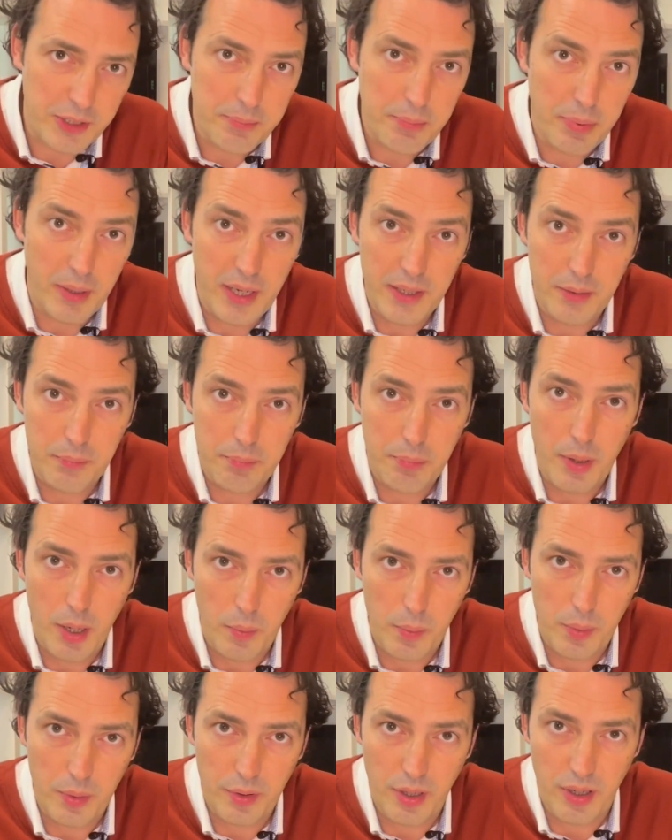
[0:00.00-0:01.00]

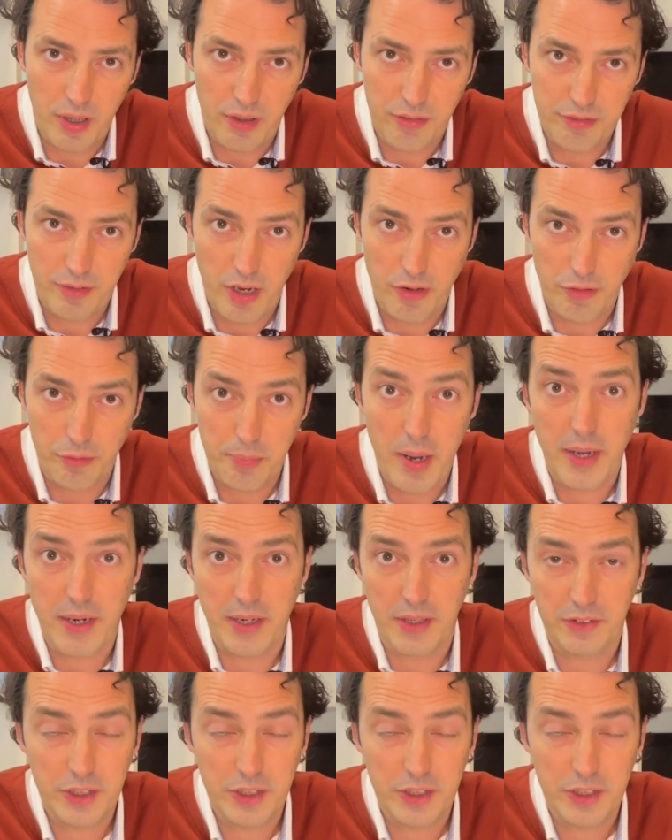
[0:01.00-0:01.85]
power of buyers.